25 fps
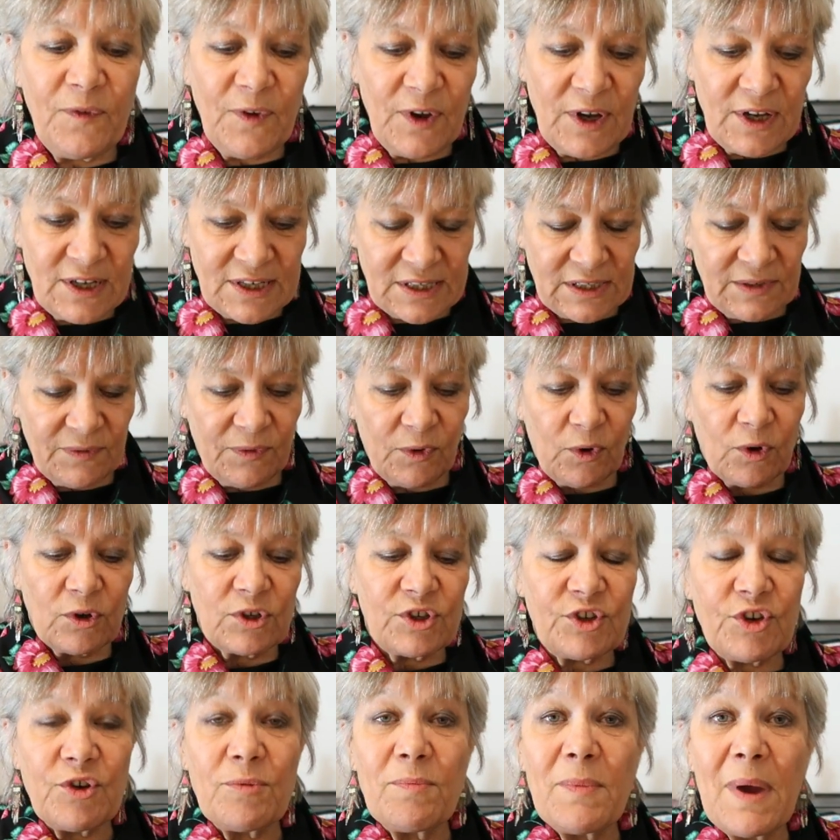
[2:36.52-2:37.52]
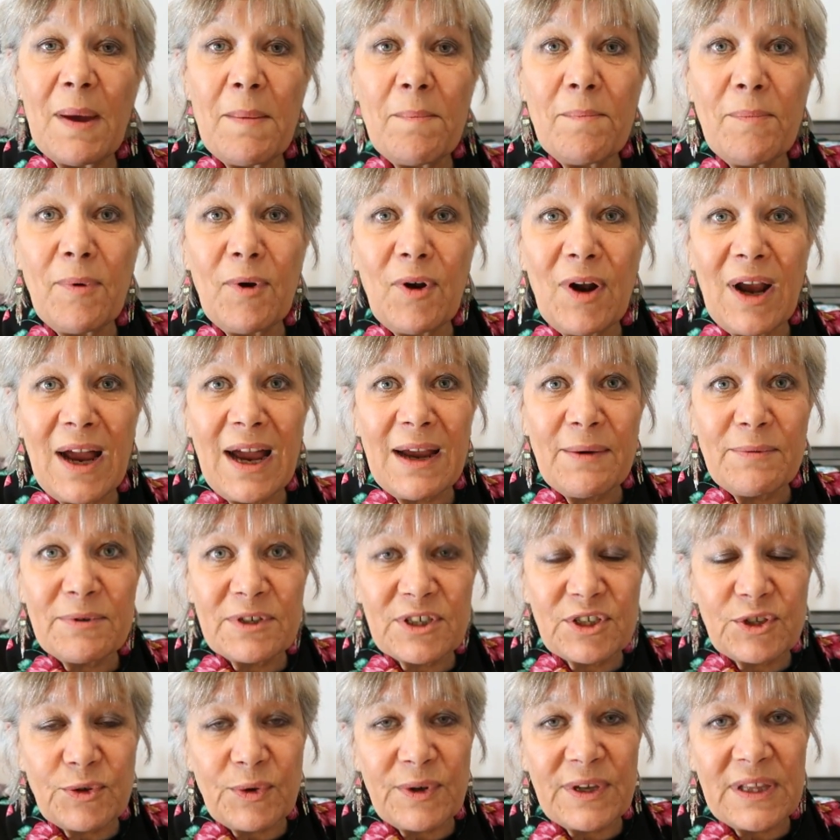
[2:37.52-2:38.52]
First of all, do you remember I
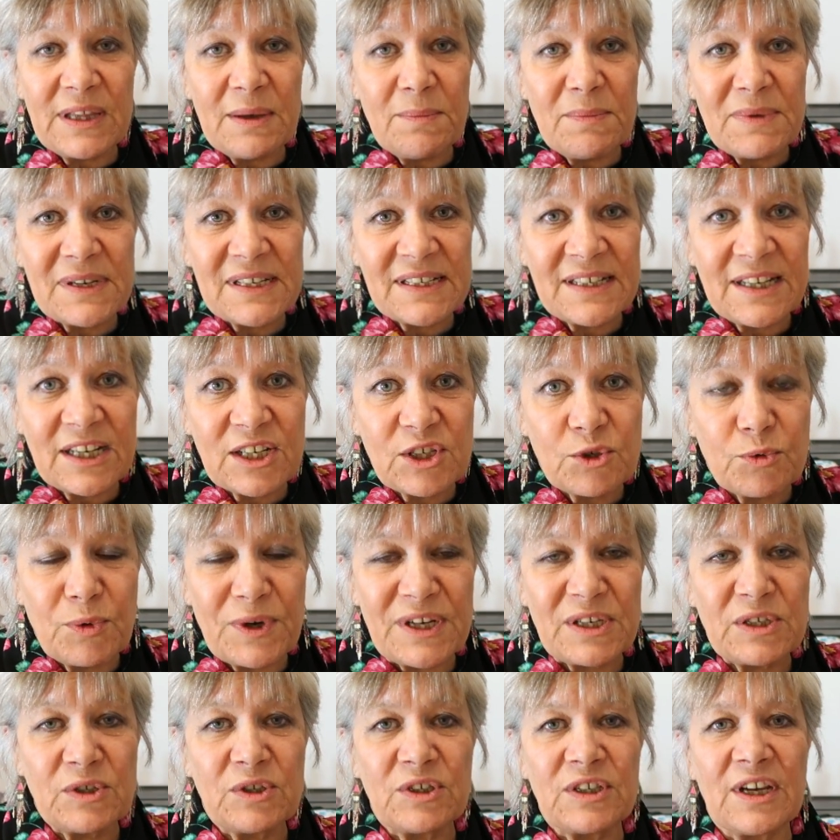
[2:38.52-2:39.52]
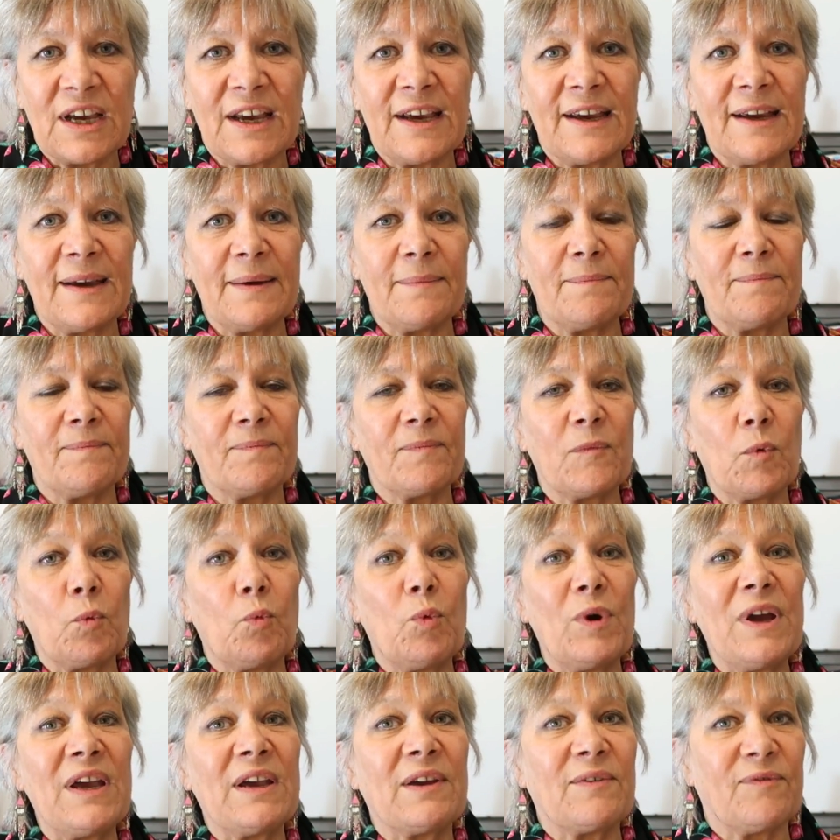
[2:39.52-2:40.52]
was doing the Mr. Twit
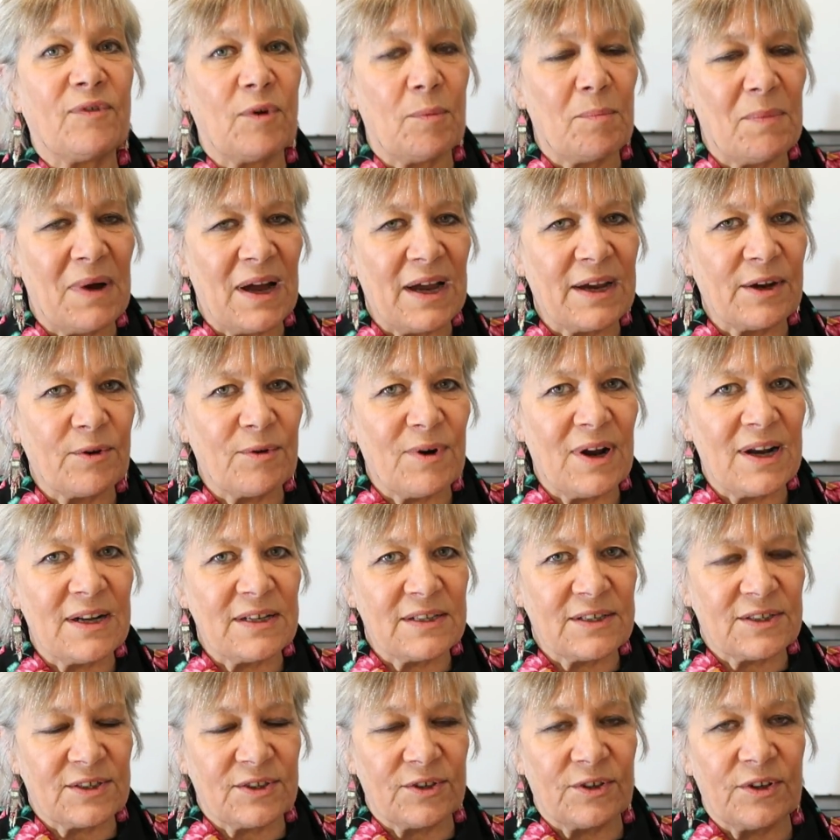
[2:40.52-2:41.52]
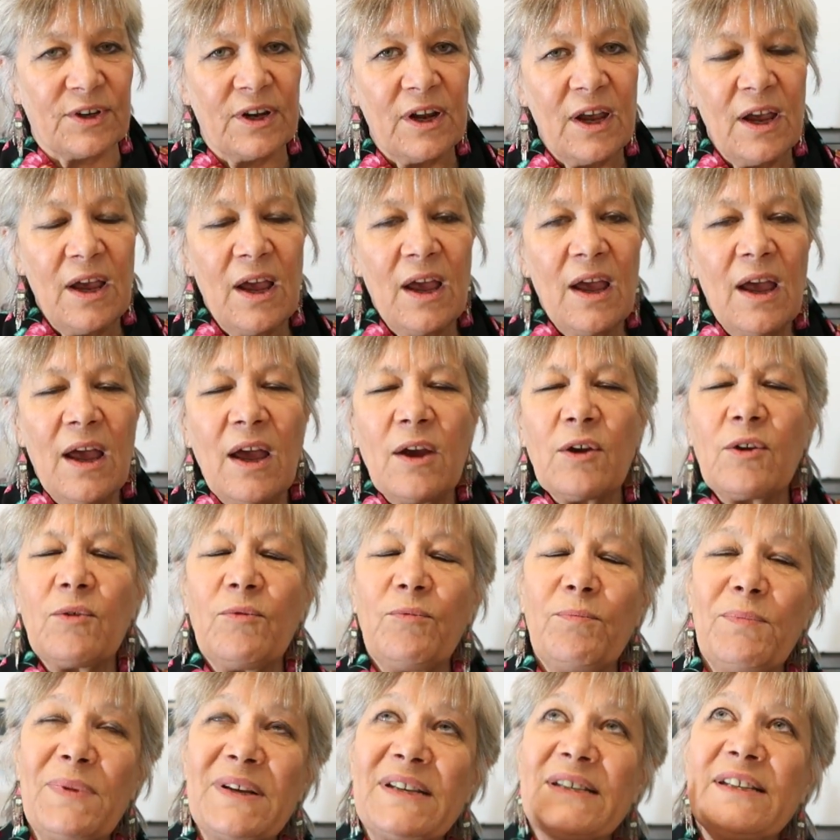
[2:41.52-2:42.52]
wig for my grandson,
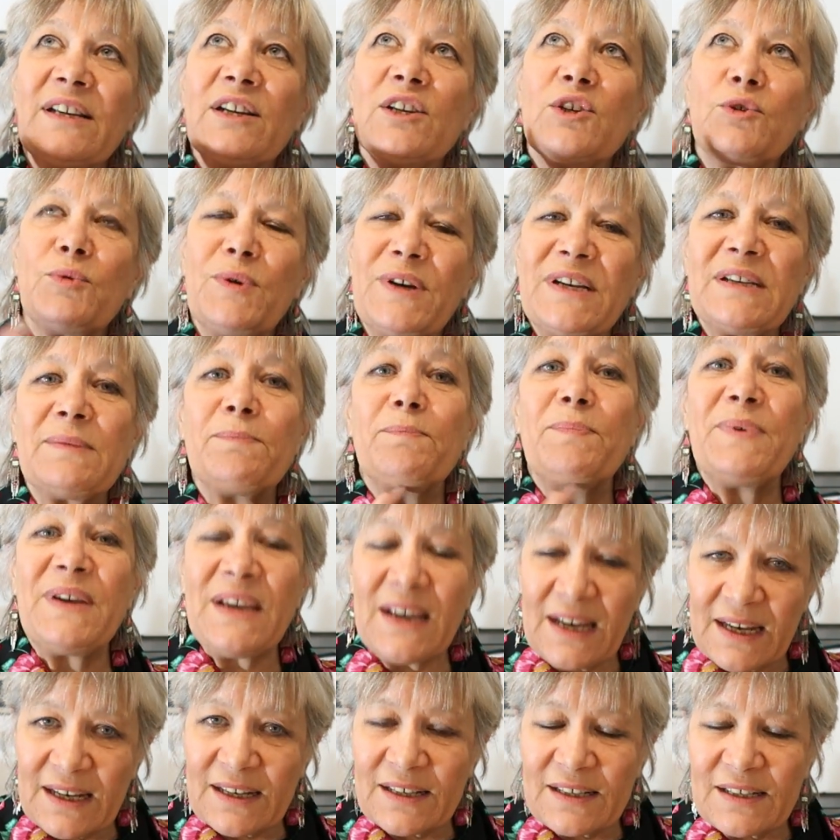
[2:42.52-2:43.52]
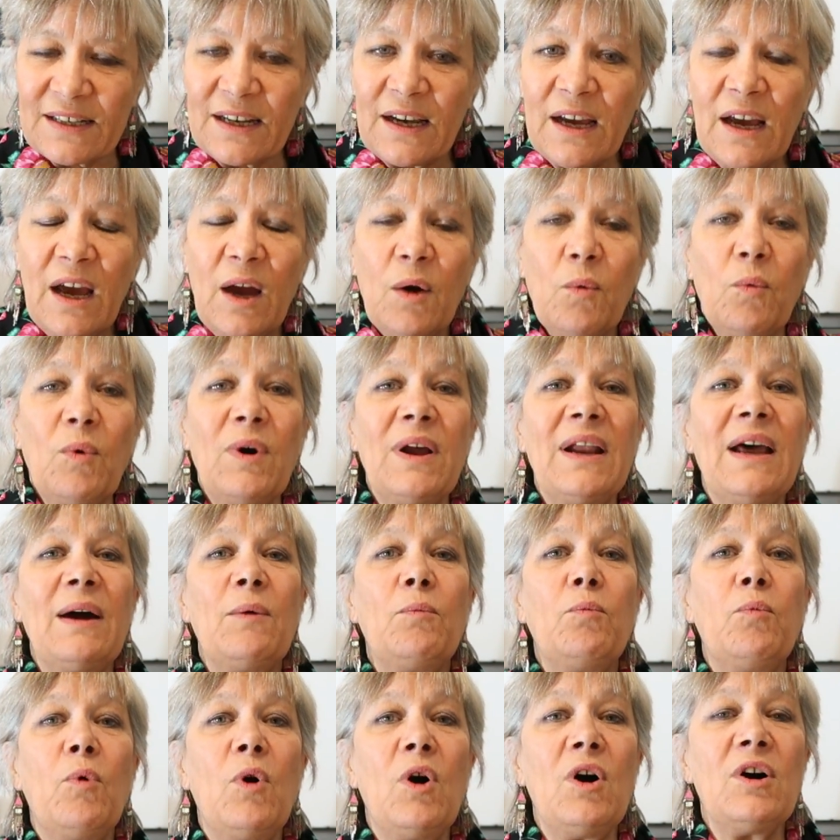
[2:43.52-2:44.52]
Mr. Twit beard? Well, I
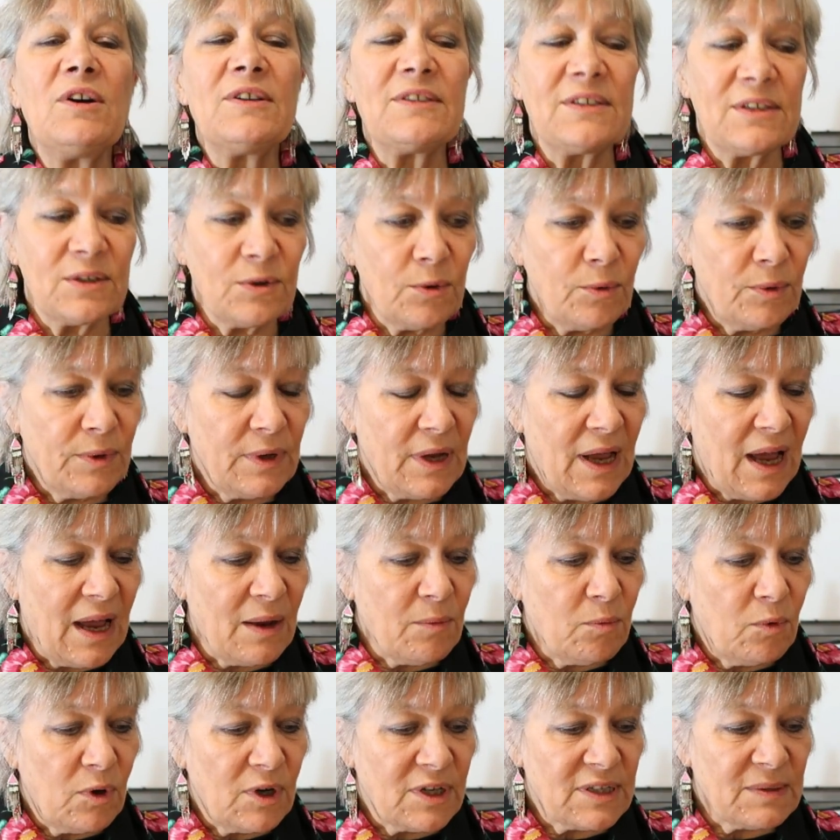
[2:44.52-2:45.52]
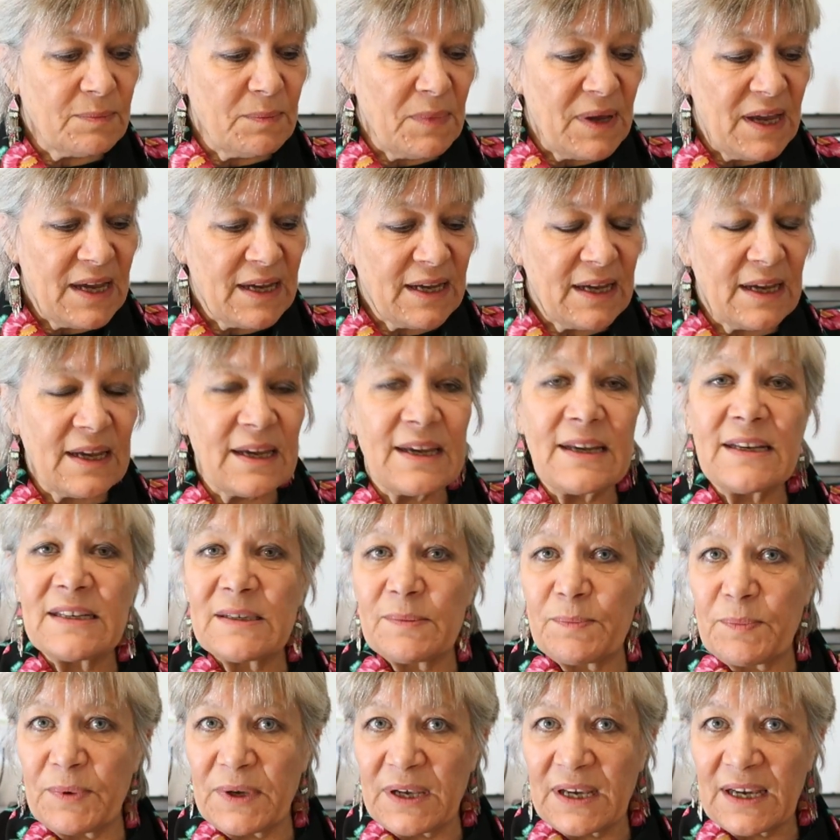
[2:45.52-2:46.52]
was making
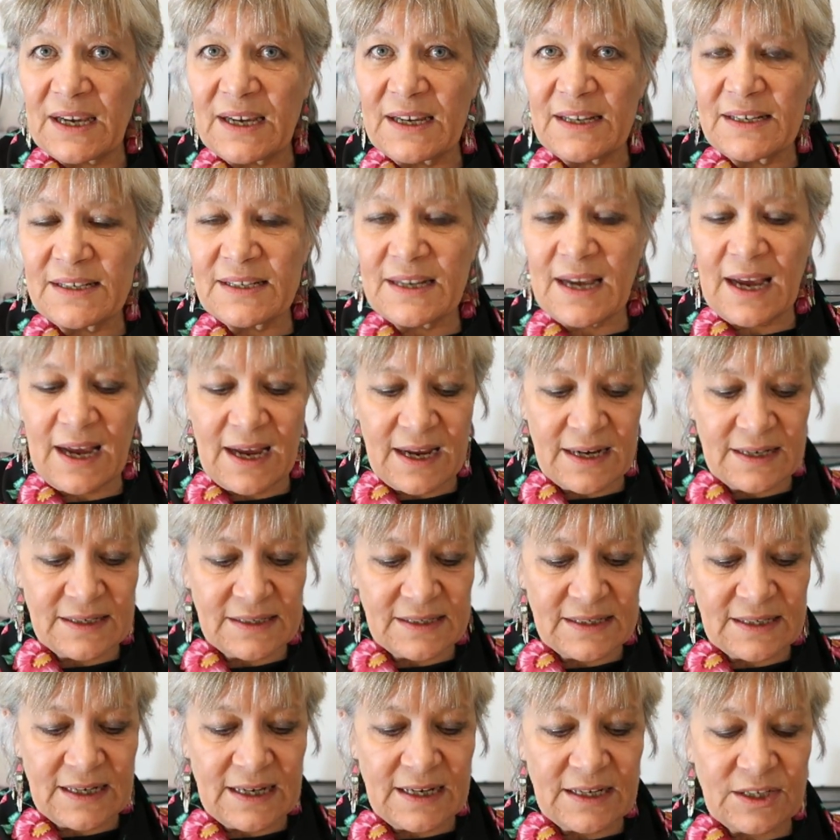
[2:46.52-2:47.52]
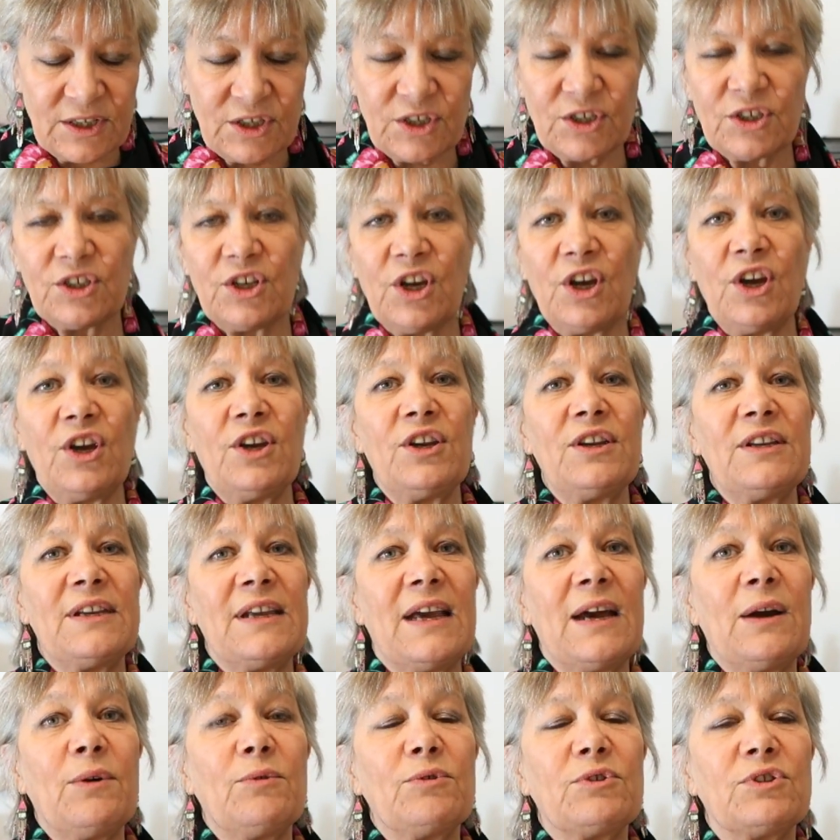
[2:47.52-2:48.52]
his beard, and it turned
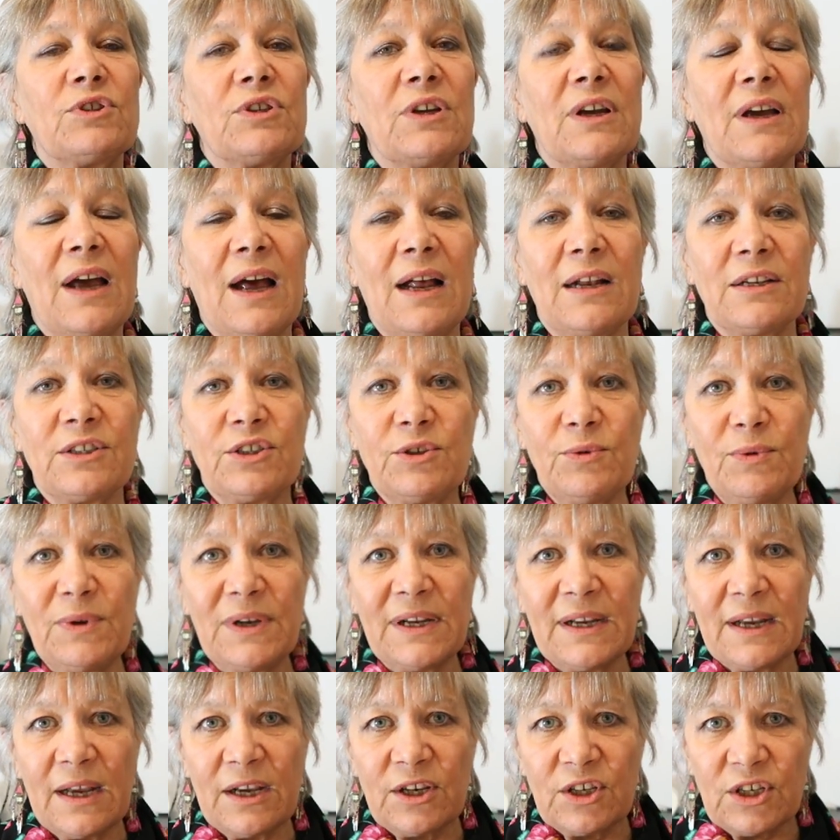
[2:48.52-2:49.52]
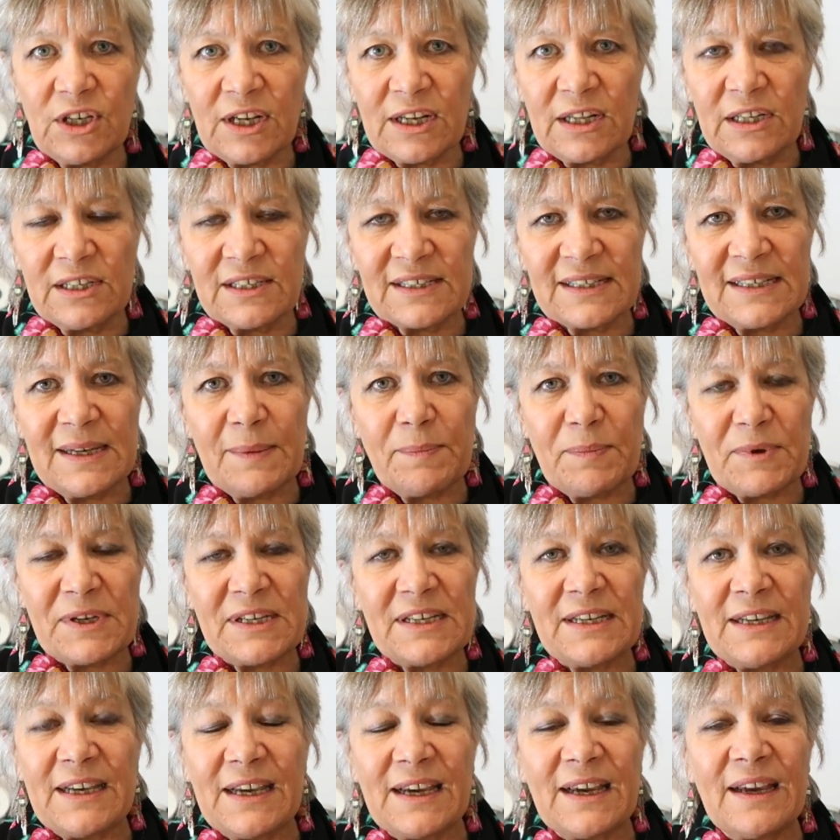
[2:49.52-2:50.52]
out, I'll do a little snippet
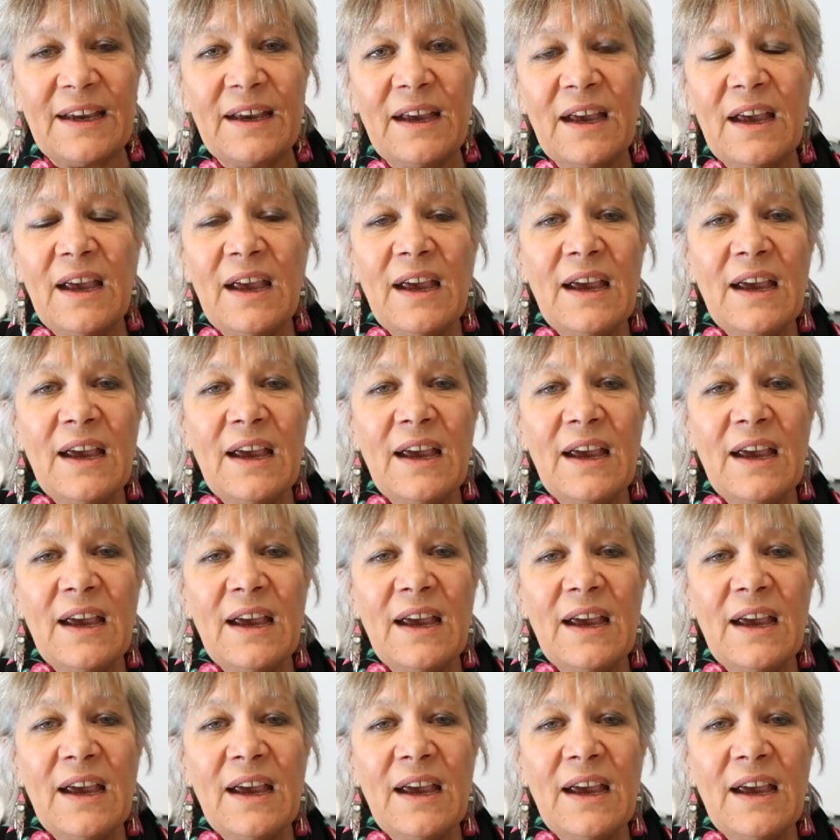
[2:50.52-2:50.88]
here.